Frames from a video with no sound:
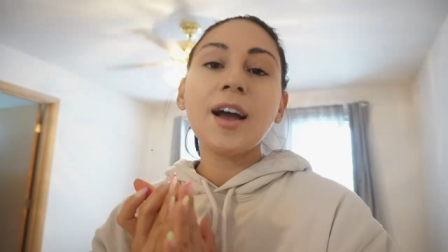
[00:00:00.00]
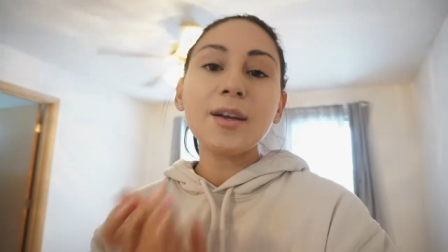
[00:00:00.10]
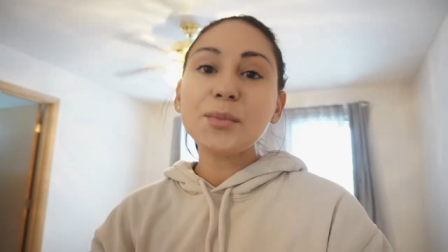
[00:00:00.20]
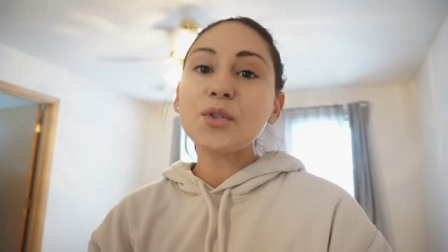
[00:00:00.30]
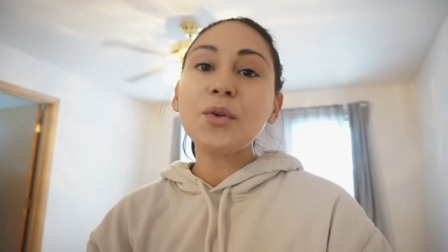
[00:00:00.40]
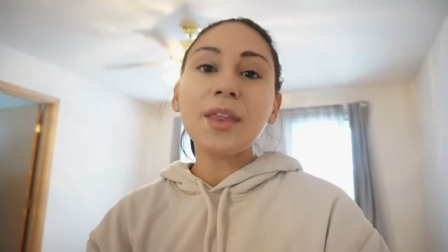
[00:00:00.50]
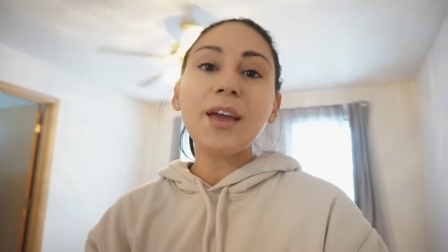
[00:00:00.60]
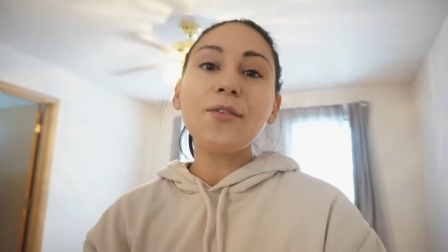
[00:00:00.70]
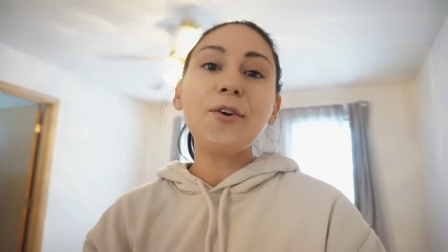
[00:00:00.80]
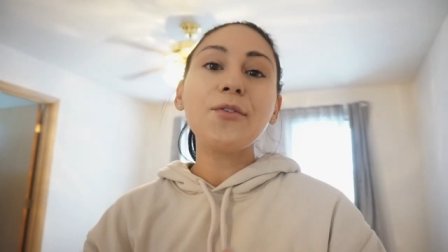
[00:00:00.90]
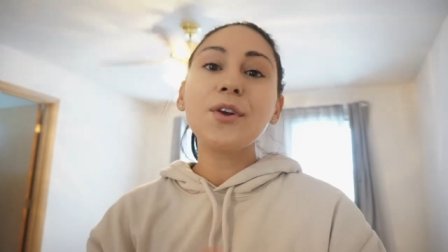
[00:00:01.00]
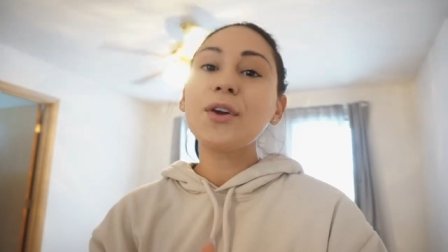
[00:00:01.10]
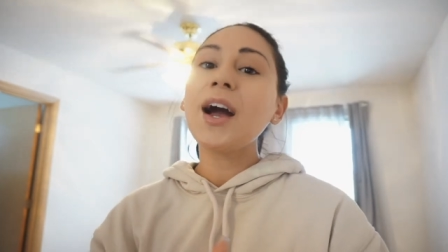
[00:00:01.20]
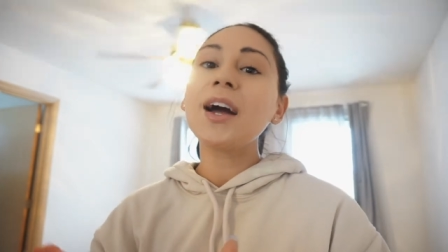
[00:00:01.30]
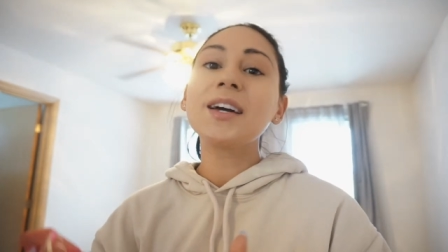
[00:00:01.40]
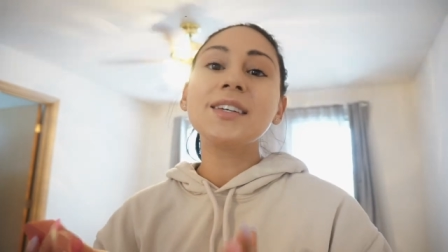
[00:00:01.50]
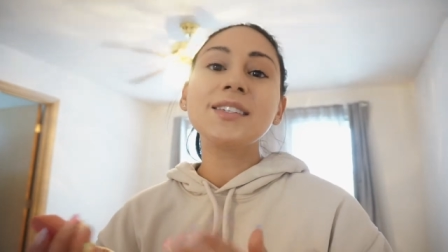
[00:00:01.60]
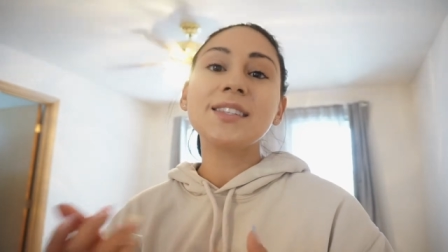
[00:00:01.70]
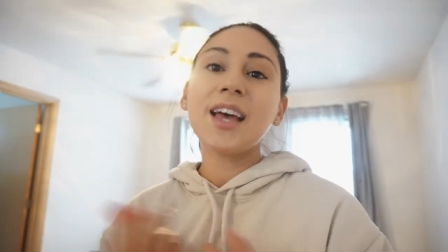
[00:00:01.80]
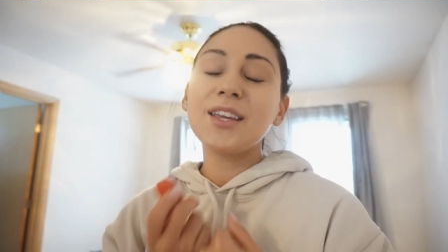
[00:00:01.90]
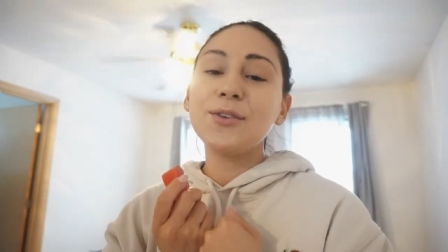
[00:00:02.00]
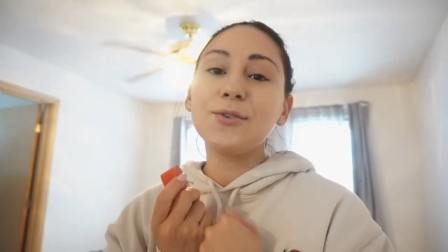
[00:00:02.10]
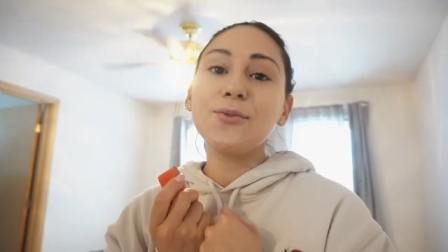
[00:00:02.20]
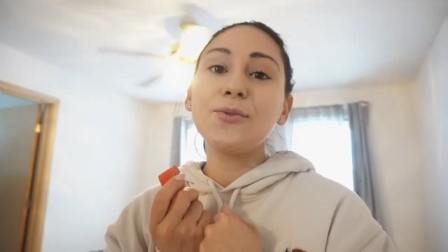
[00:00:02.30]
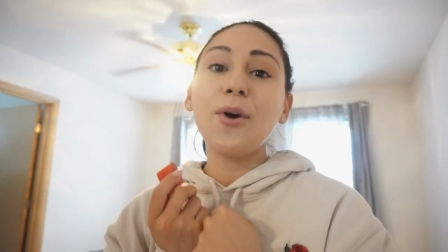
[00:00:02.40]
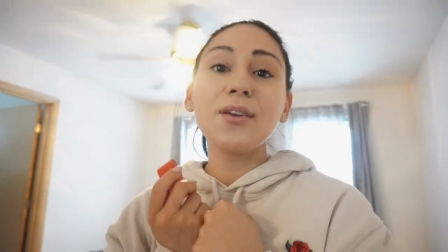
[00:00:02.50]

I am so thankful for you guys that you